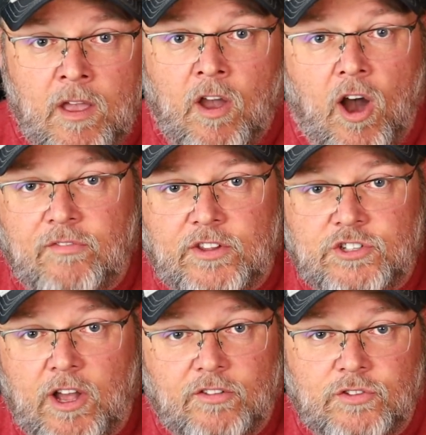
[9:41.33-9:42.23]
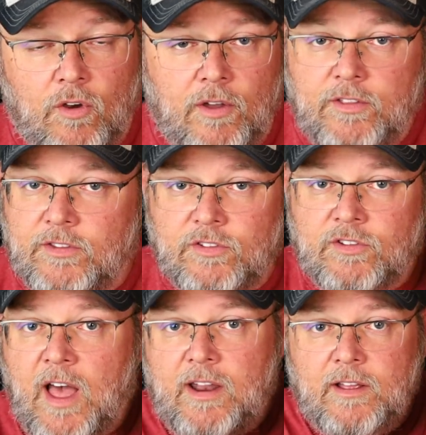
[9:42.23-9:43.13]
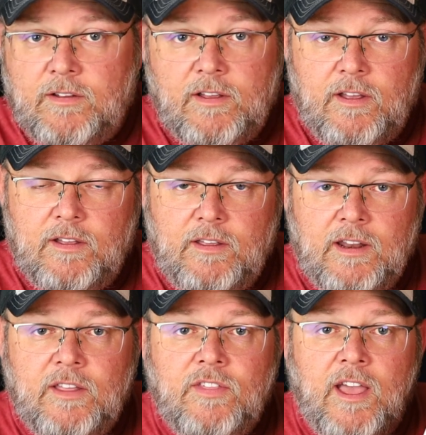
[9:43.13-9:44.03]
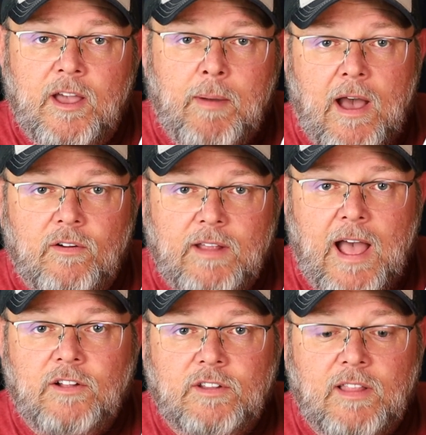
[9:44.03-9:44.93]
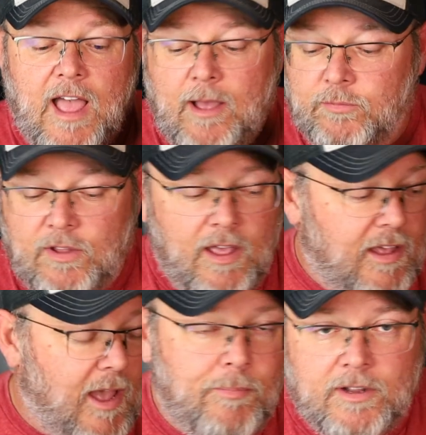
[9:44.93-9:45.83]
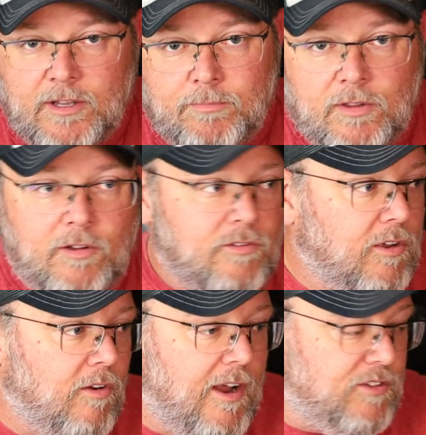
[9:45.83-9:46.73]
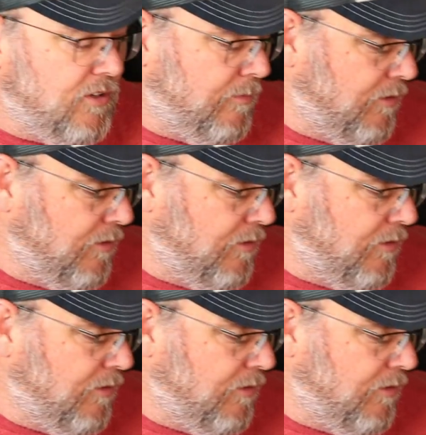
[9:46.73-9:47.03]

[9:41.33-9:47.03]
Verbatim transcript: off the shelf. So this is not anything about Alta Labs. I picked up the Grandstream.